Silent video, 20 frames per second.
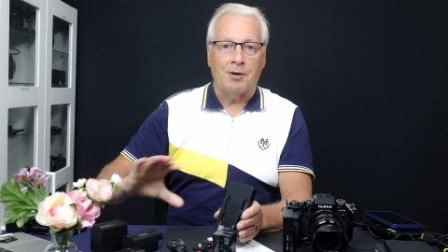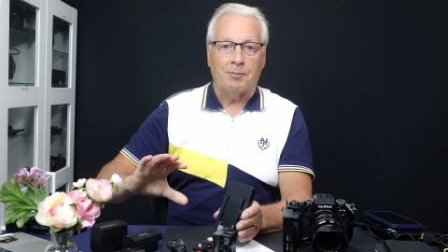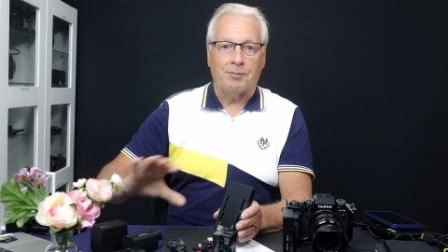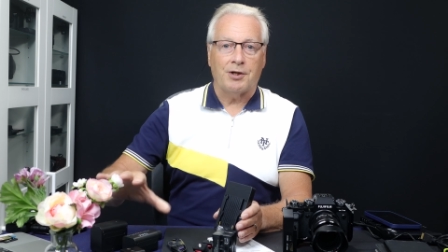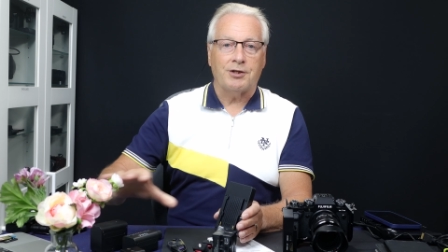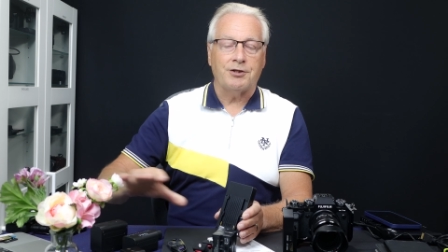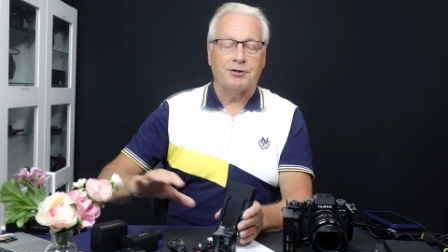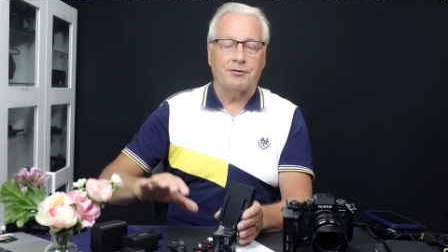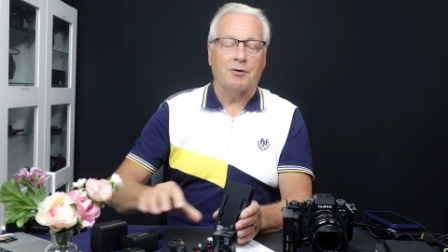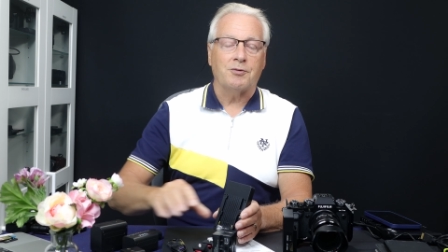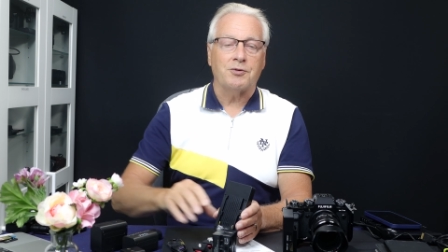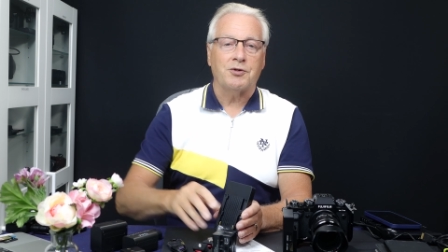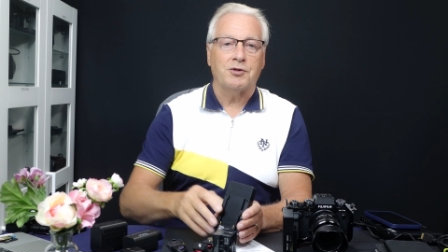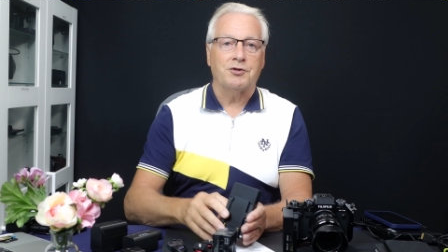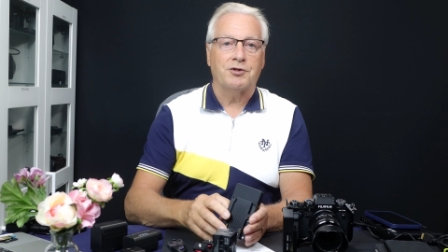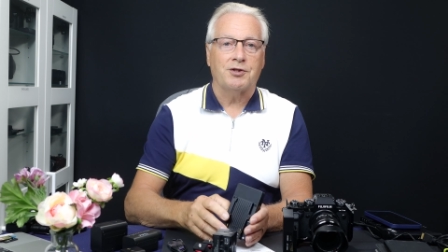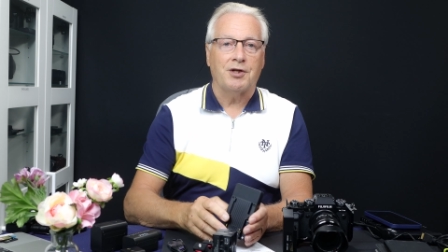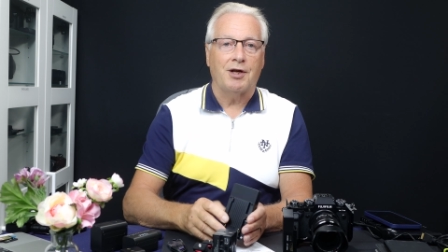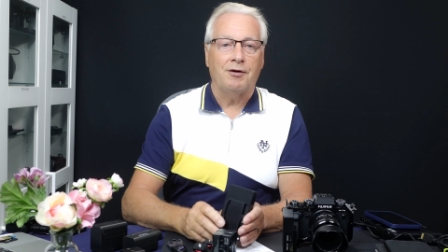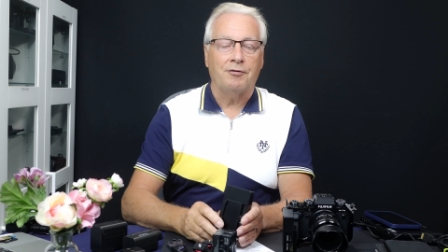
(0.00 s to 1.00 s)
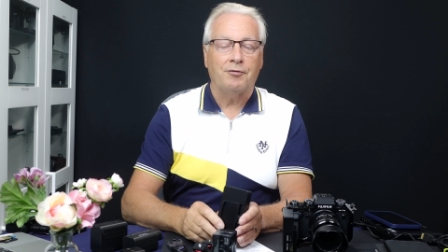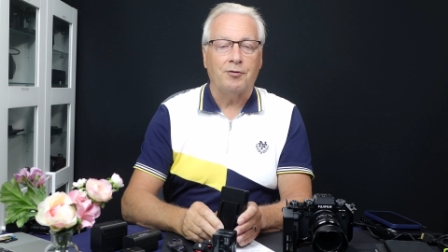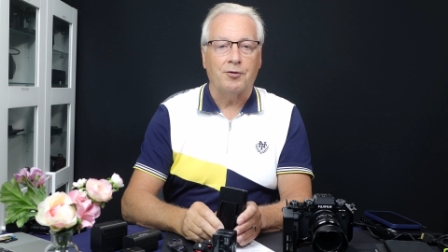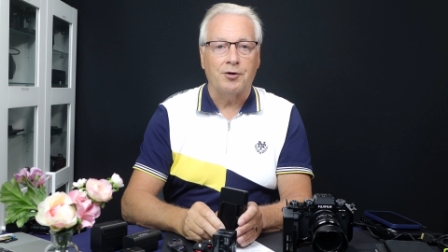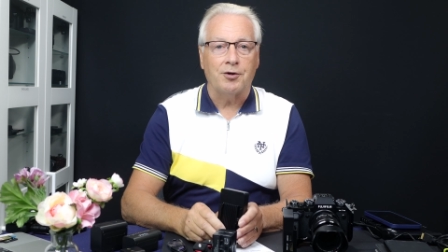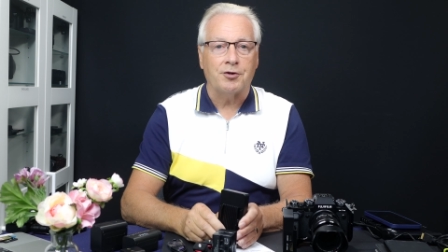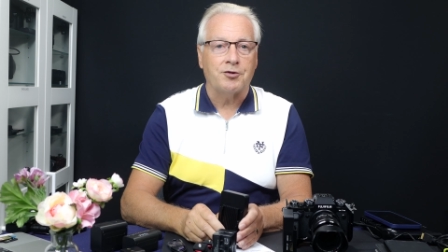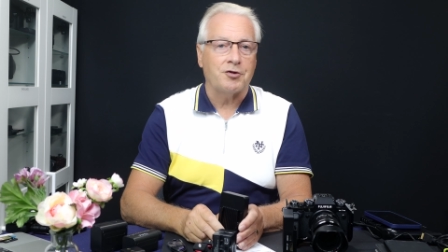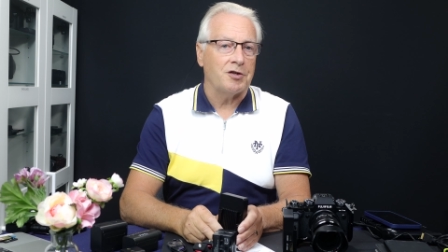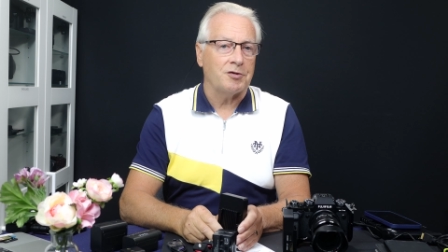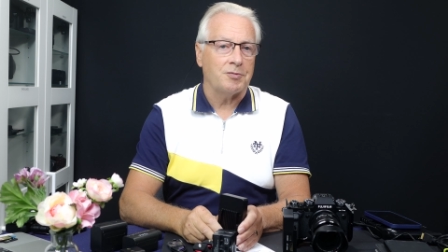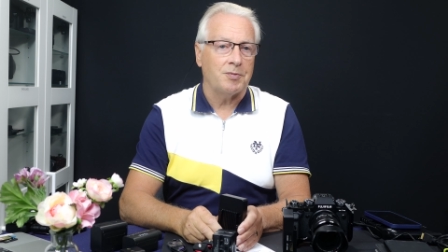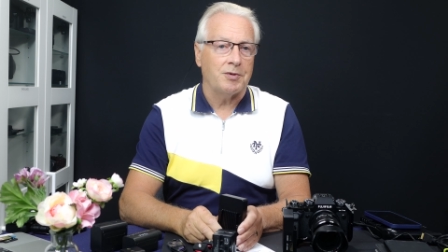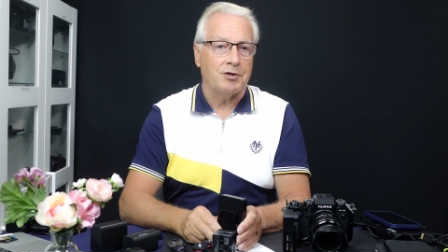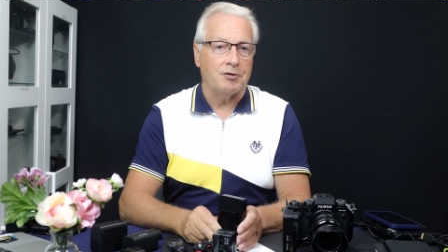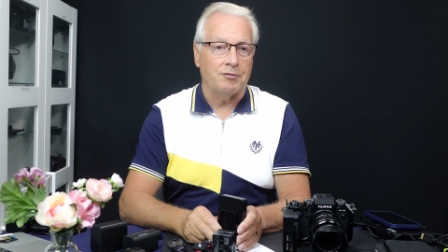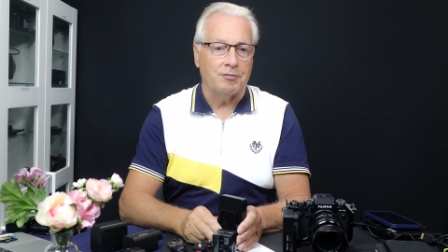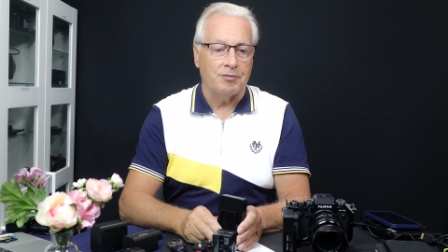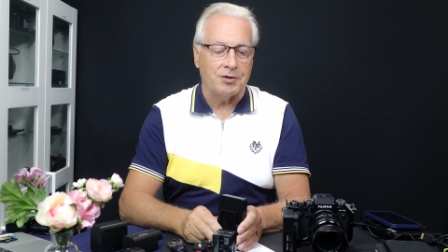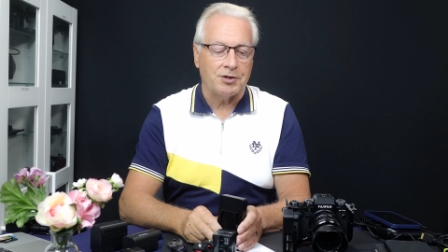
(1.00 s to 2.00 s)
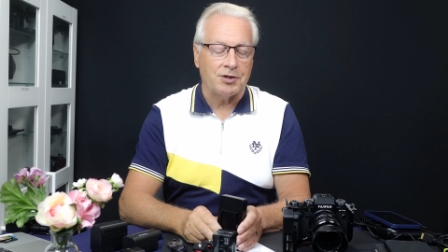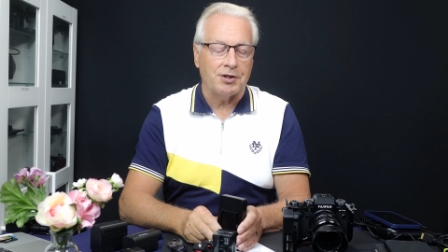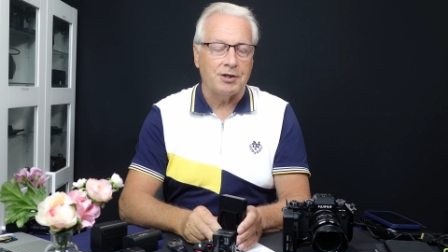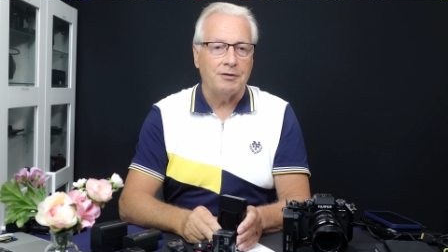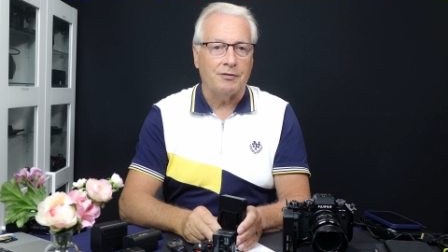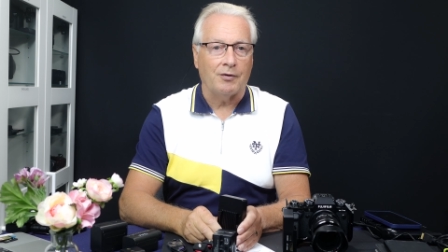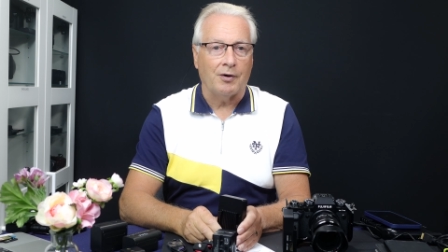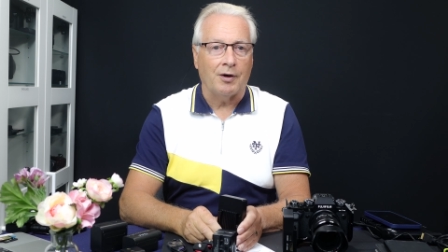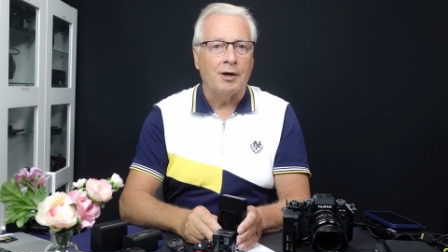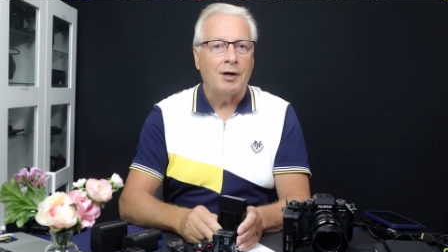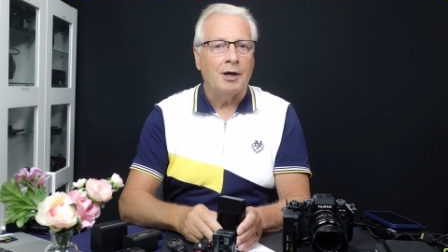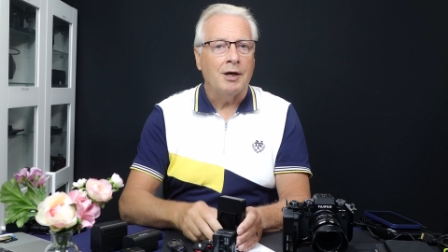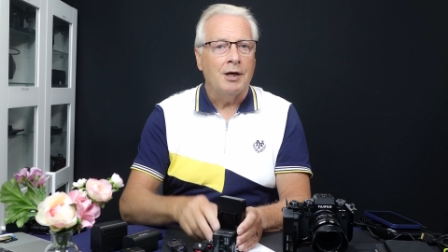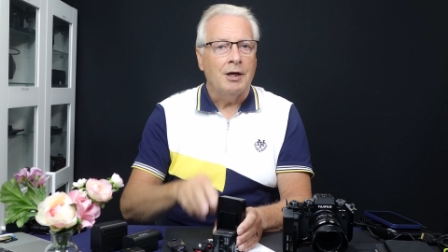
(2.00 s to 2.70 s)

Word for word: plenty of options there for your transmitter and receiver.